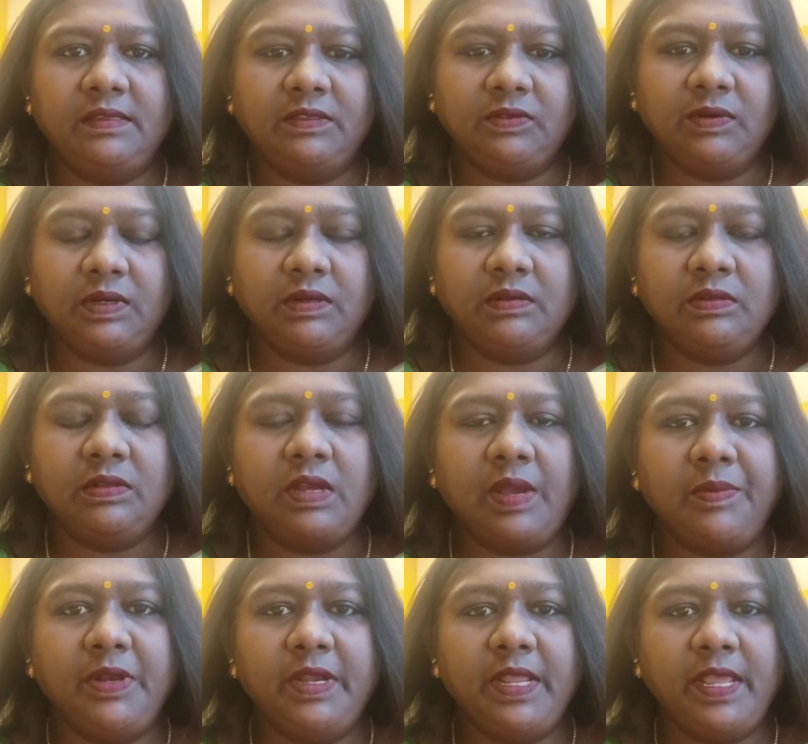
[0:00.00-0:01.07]
This one, the
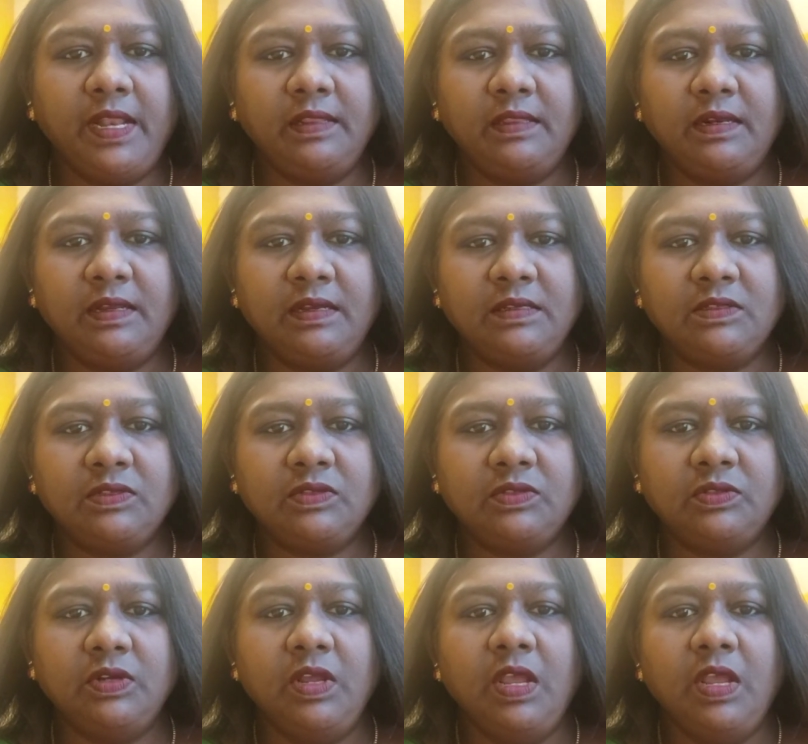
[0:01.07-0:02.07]
community health nurse should